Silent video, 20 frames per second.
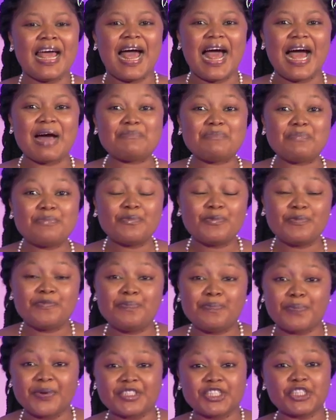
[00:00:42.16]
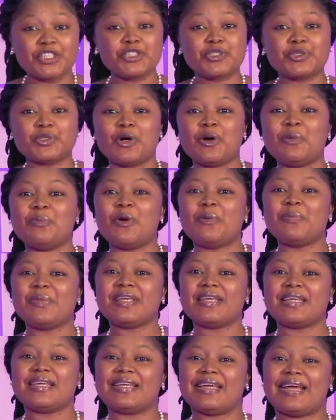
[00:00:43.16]
I'm pretty sure
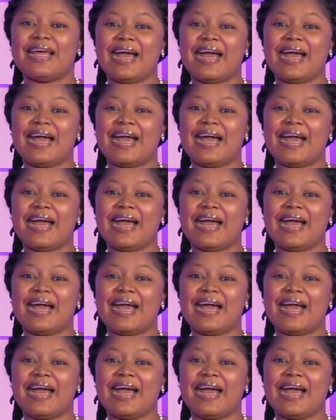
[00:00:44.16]
mommy